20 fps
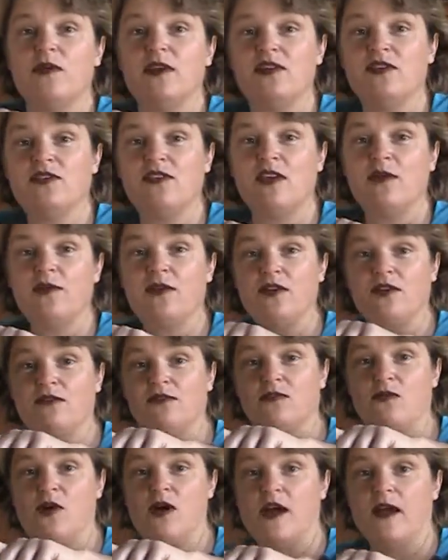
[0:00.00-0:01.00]
we see what
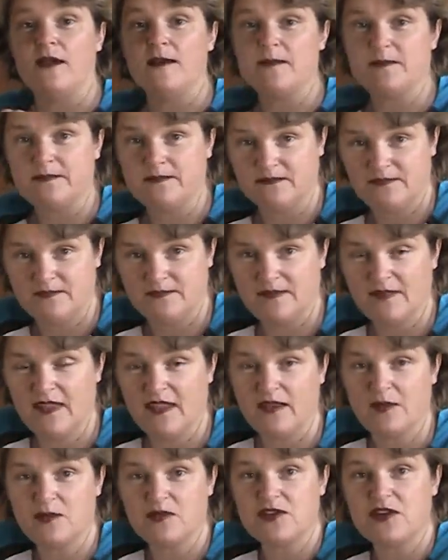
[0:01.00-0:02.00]
you've won,
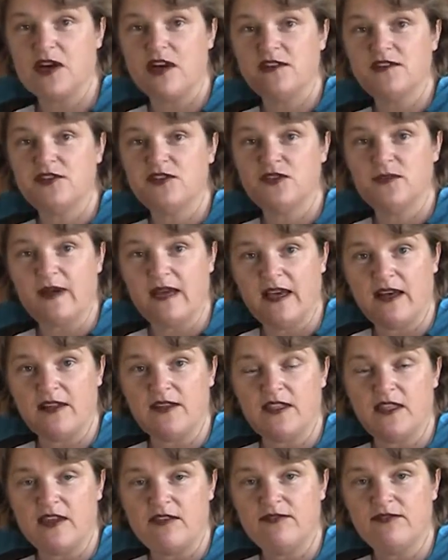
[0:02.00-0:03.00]
I'll talk to you
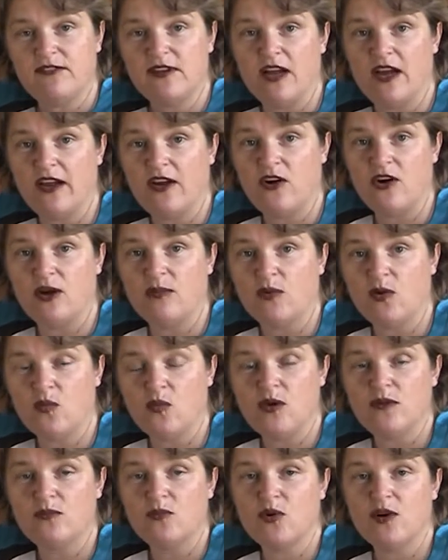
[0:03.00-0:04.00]
about the fly armor
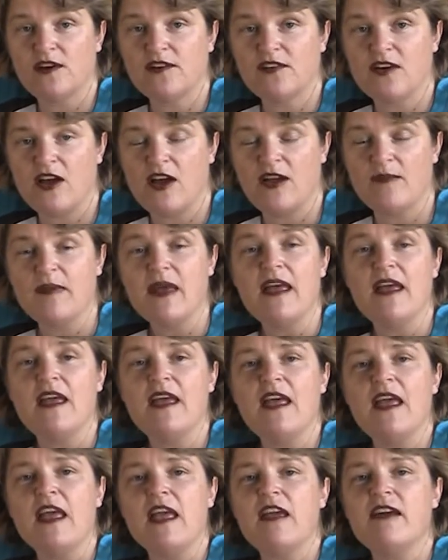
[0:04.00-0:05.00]
one more time.
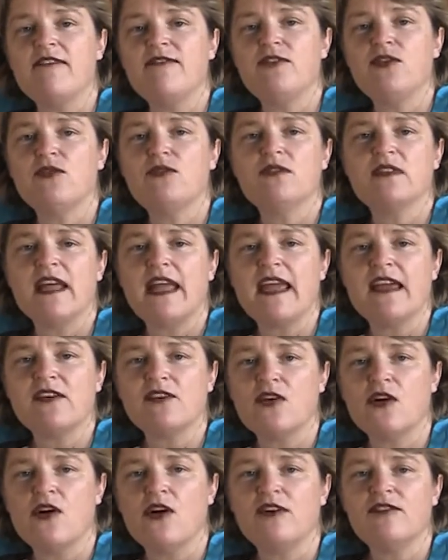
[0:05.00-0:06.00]
If you land
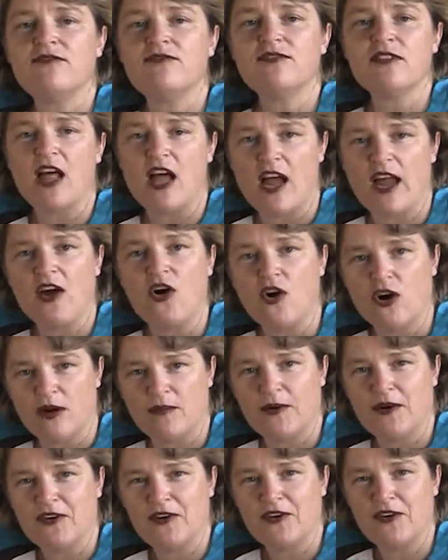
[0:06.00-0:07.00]
on fly
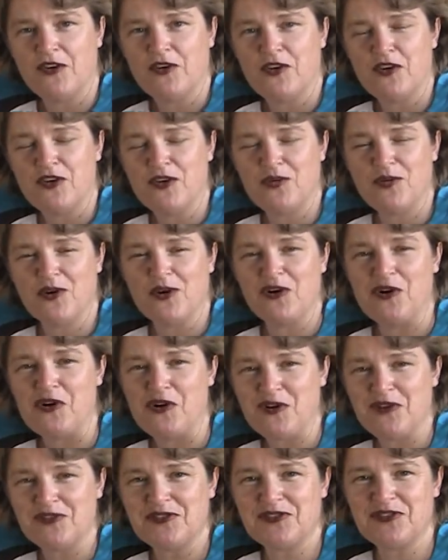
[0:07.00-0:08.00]
armor, you are
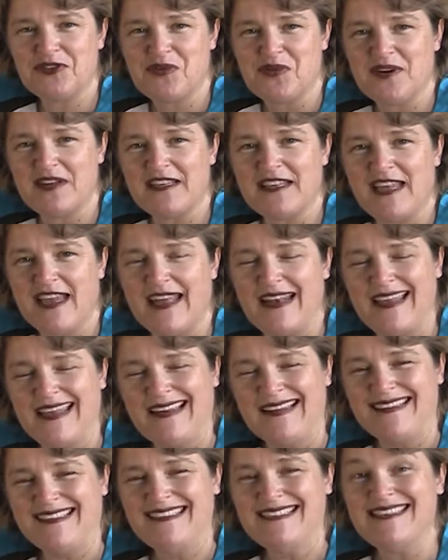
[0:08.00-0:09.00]
also going to get an
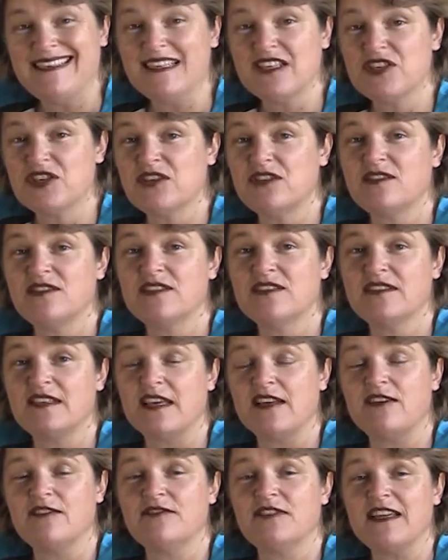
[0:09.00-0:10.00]
additional
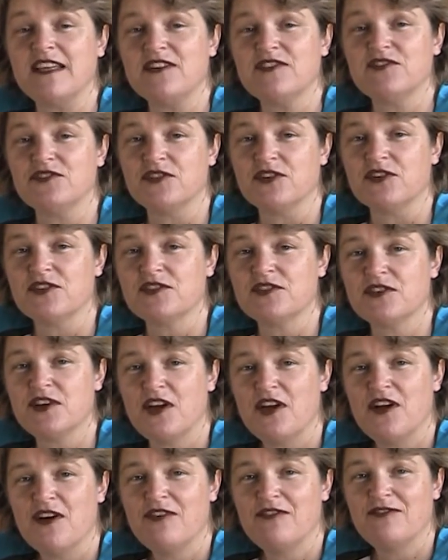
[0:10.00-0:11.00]
set of inserts
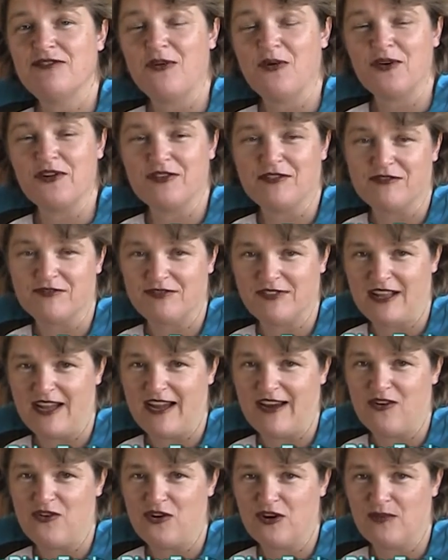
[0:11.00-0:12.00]
for your
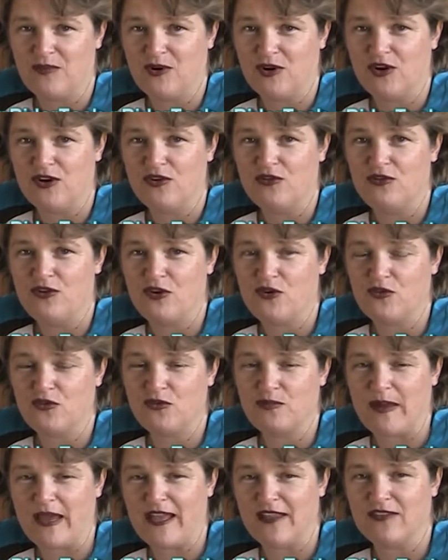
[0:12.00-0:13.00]
fly armor nose
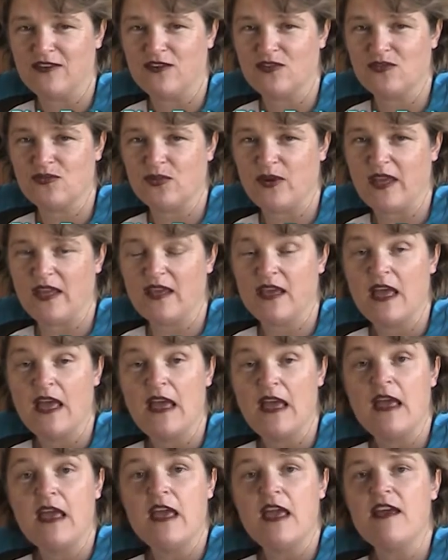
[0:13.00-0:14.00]
band this week.
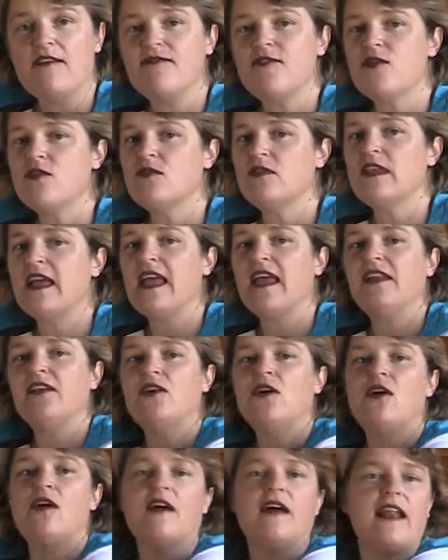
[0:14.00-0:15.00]
If you land
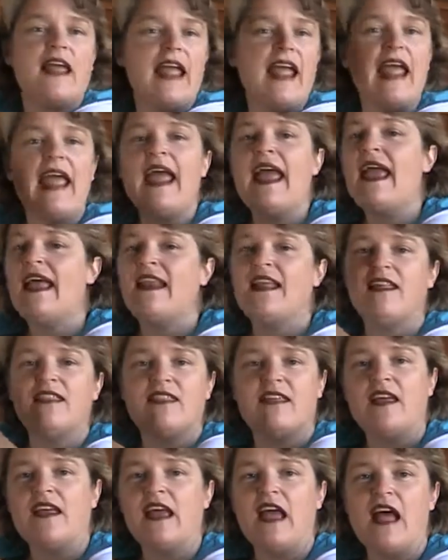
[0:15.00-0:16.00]
on
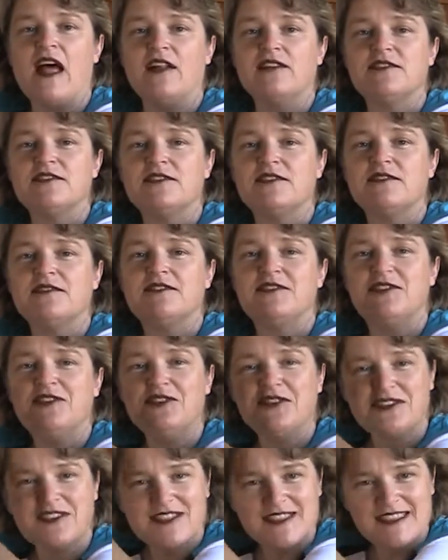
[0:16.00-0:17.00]
anything else,
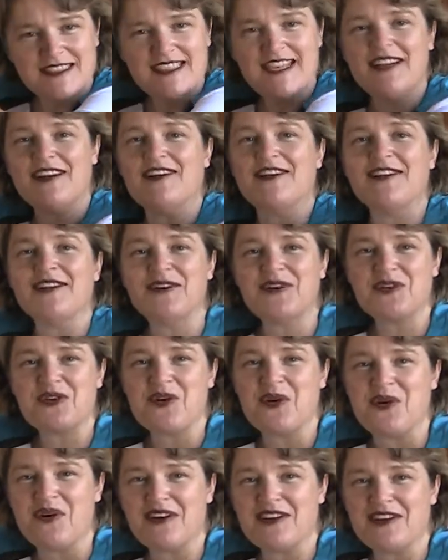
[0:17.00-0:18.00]
you're still
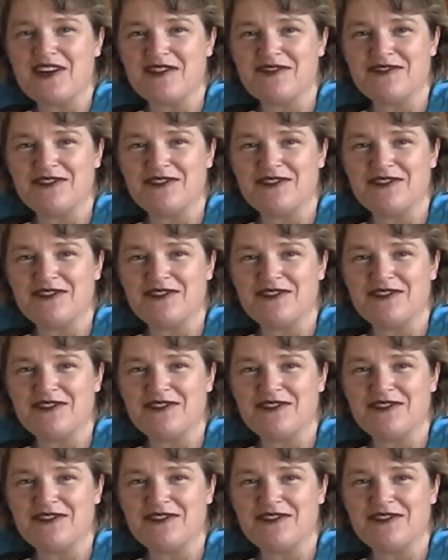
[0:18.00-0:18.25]
going to get